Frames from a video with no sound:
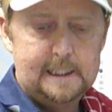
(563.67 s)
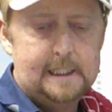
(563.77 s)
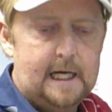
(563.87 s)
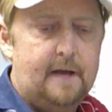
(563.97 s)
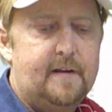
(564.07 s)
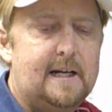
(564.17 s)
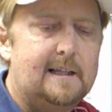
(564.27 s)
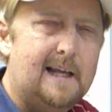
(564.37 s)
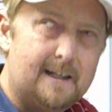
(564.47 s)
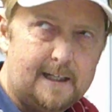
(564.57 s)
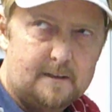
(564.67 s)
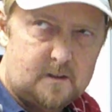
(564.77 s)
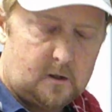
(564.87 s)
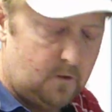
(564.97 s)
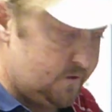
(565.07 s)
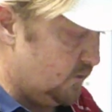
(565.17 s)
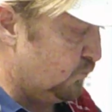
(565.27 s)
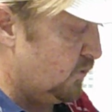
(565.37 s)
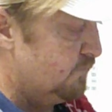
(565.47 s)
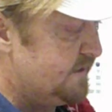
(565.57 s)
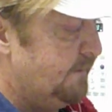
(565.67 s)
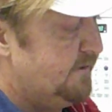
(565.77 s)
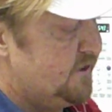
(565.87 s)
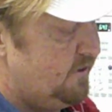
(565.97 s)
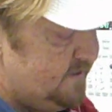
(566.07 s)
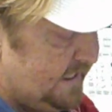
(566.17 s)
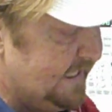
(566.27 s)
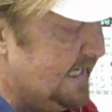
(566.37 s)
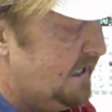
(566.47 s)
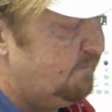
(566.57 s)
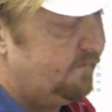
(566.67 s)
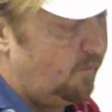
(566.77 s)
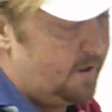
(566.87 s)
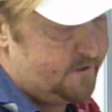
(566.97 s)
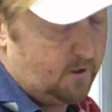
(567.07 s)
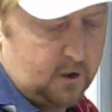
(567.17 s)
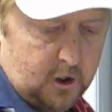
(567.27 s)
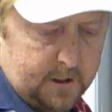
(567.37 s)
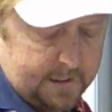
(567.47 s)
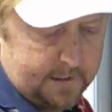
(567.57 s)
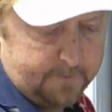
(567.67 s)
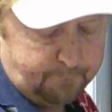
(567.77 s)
and then I let it get as close to room temperature as I can before I start cooking it.